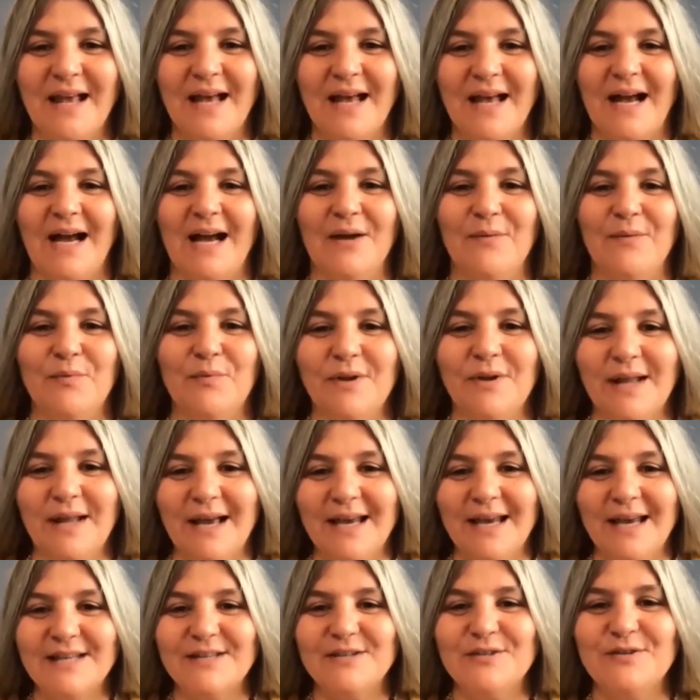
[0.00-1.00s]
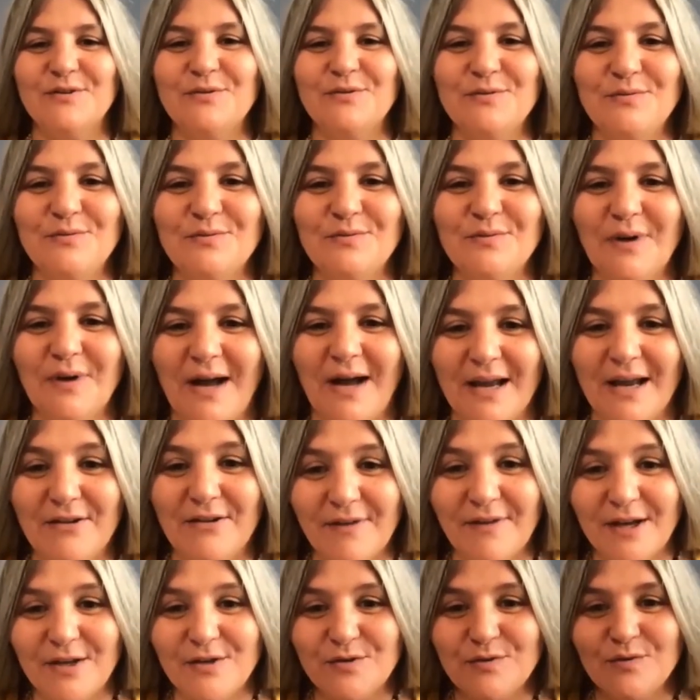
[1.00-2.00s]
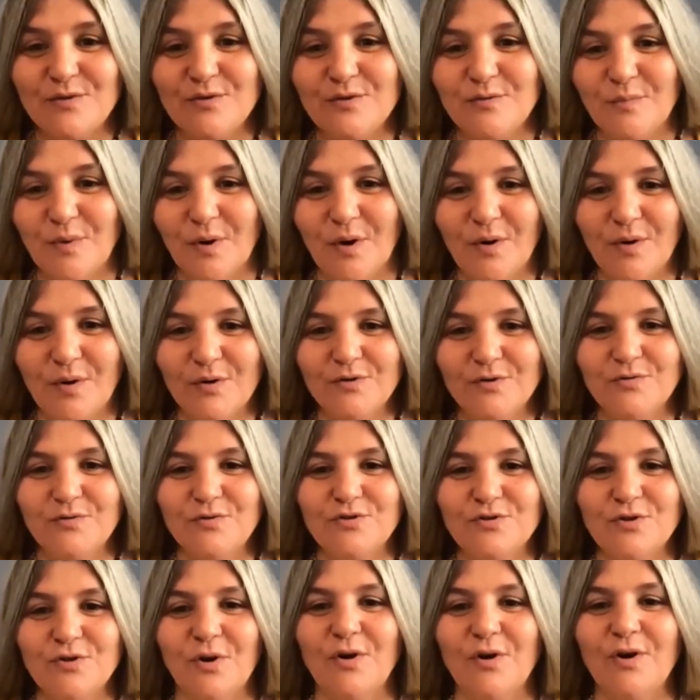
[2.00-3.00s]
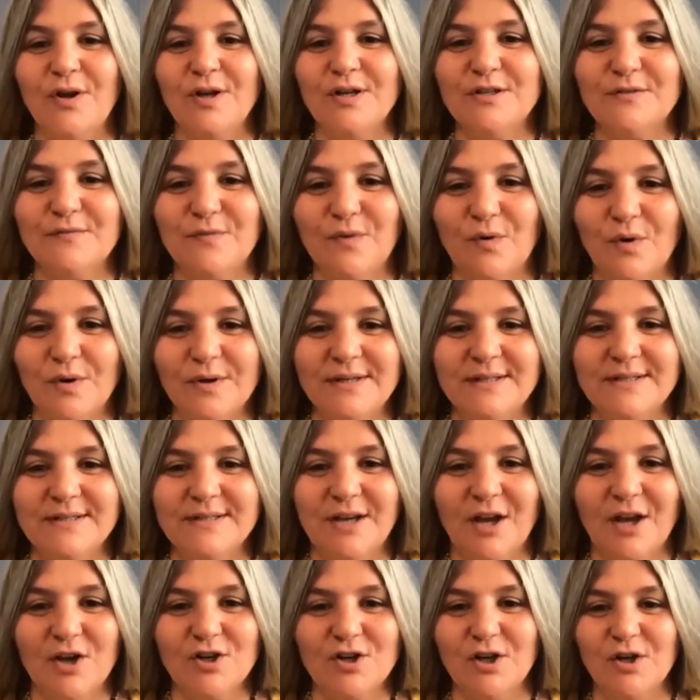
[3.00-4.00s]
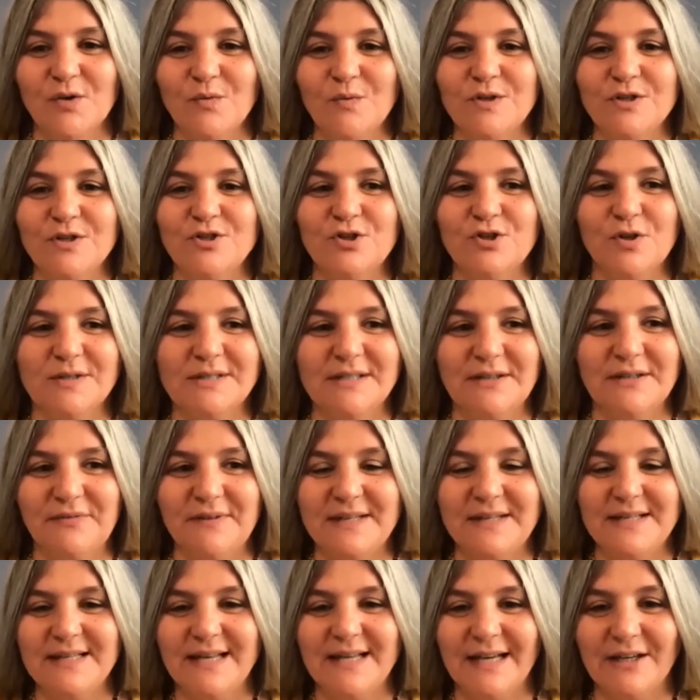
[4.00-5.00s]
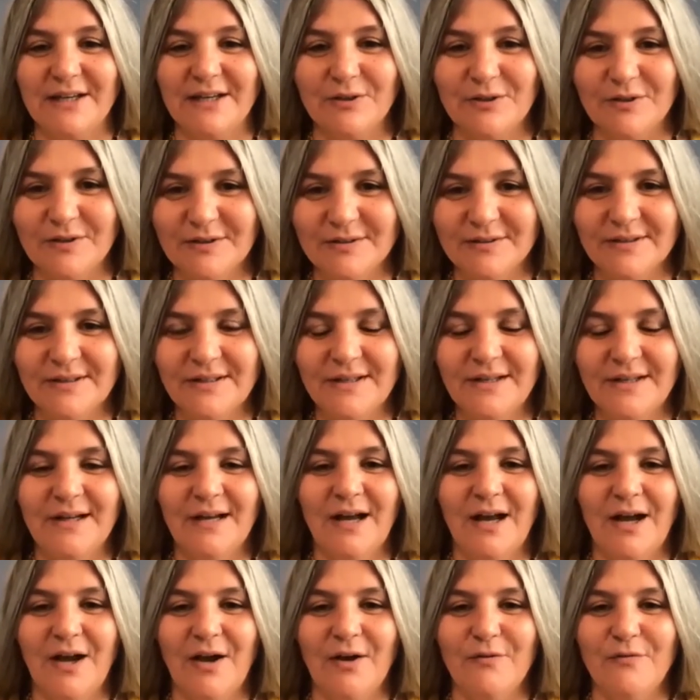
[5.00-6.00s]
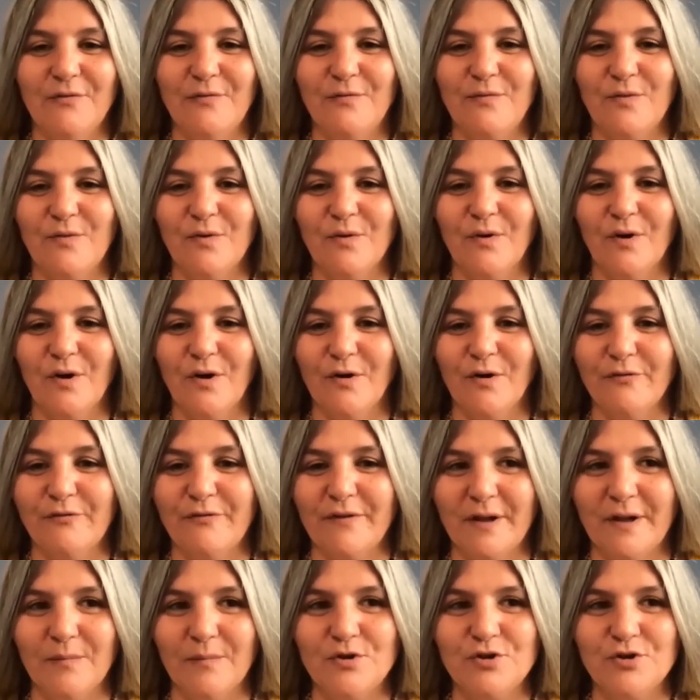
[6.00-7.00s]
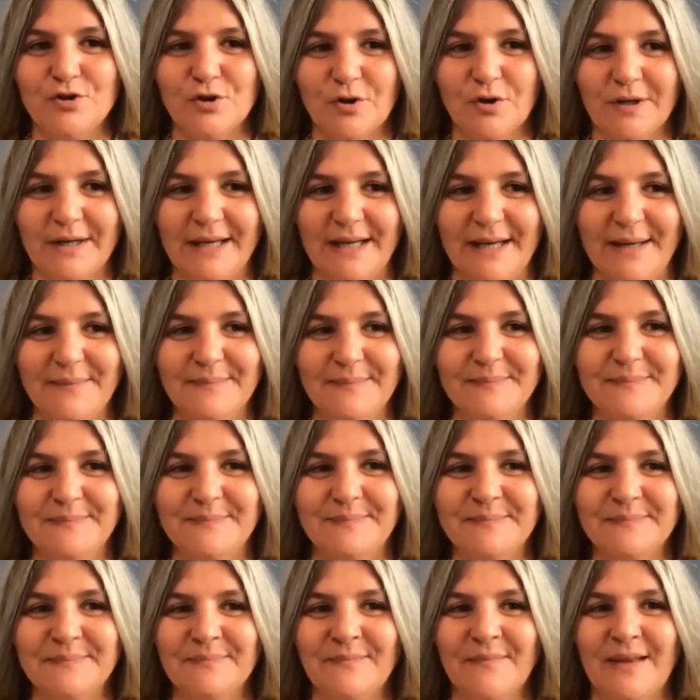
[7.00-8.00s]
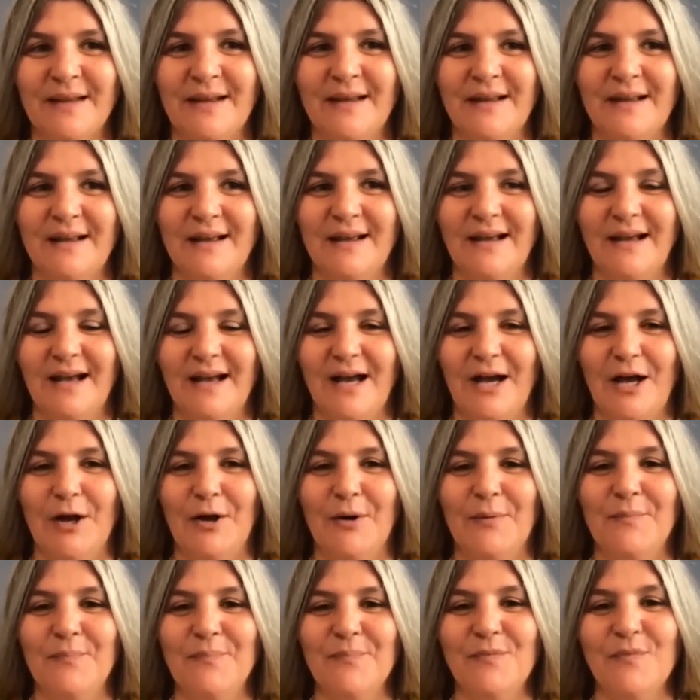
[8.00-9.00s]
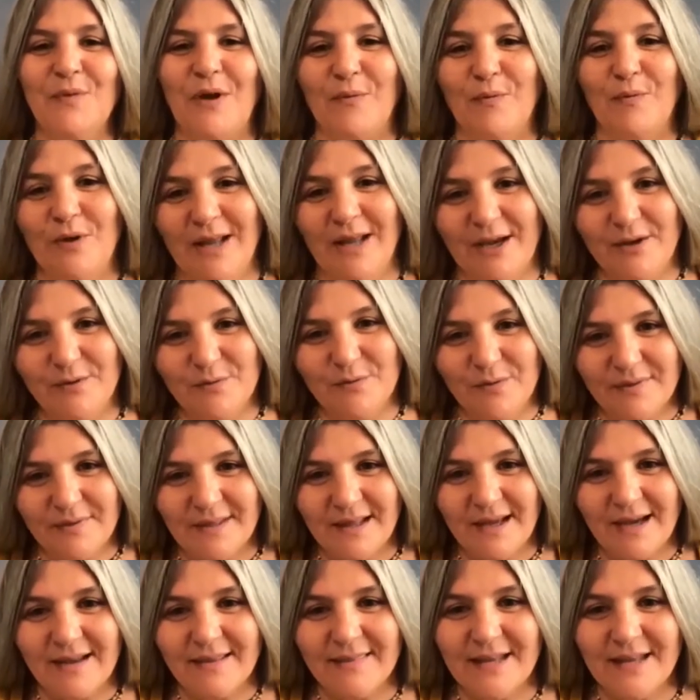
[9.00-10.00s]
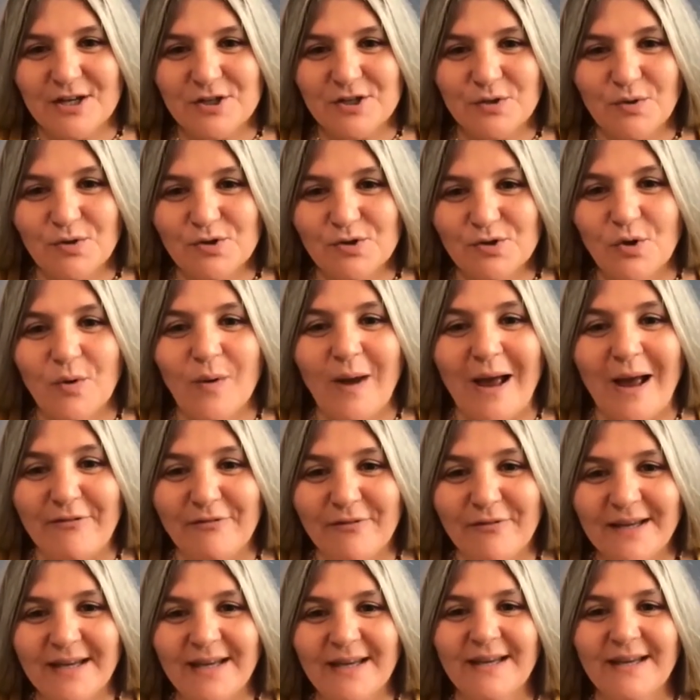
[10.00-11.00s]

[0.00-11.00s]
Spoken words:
I would like to invite you tomorrow to join us for a discussion with Josephine Decker for our film Shirley. I would like to thank National Geographic.